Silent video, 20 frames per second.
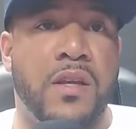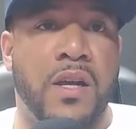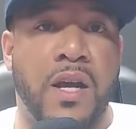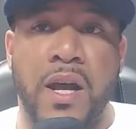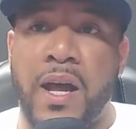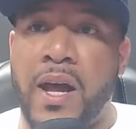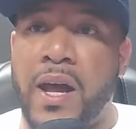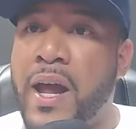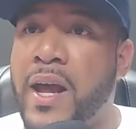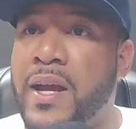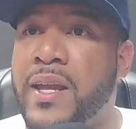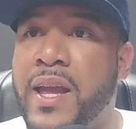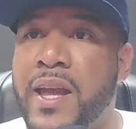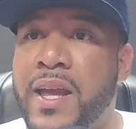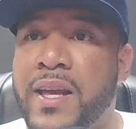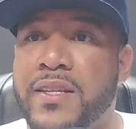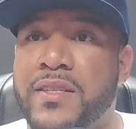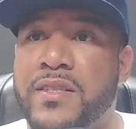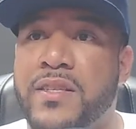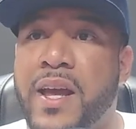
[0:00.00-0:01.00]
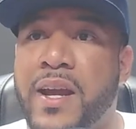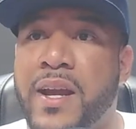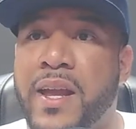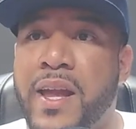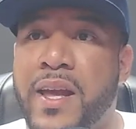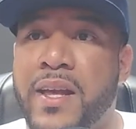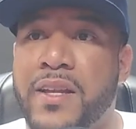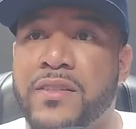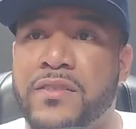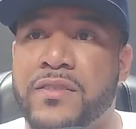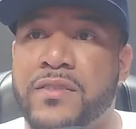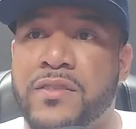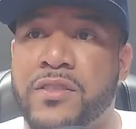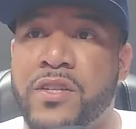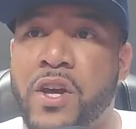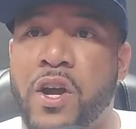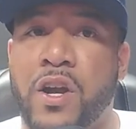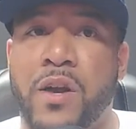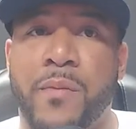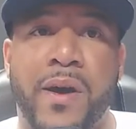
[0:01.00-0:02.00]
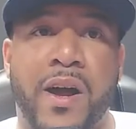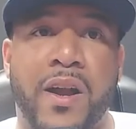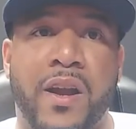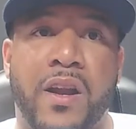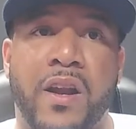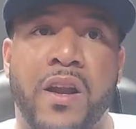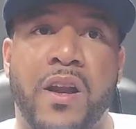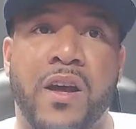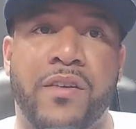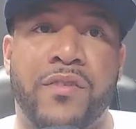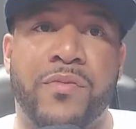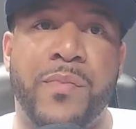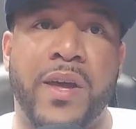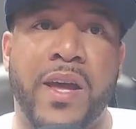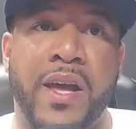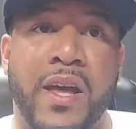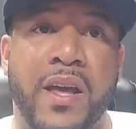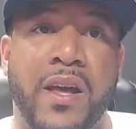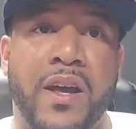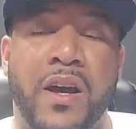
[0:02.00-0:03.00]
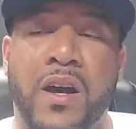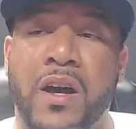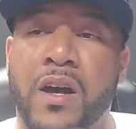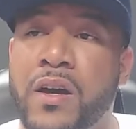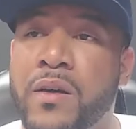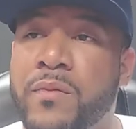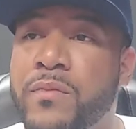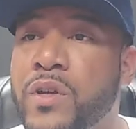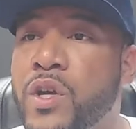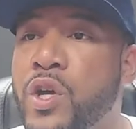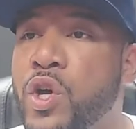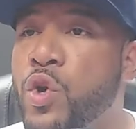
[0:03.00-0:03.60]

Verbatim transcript: I can't talk about it enough, man.